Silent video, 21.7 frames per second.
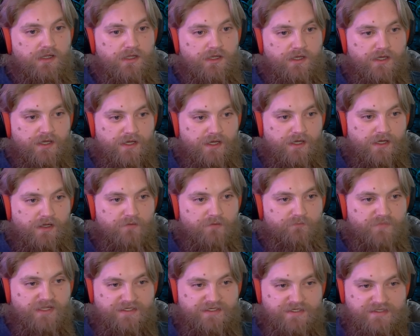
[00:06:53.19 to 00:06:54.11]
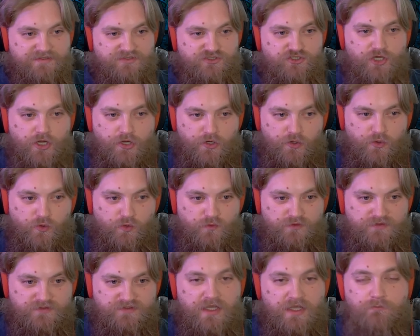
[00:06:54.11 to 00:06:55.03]
Um, it does show
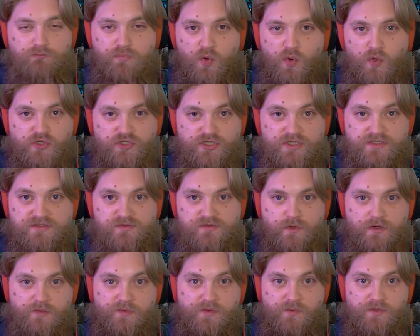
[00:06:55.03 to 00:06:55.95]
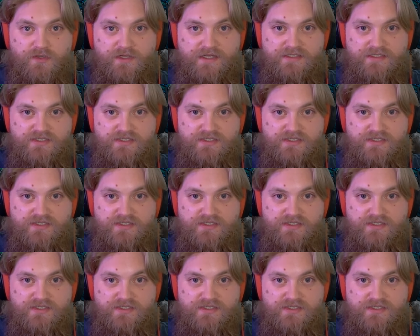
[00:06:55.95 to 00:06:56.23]
some portions where we will get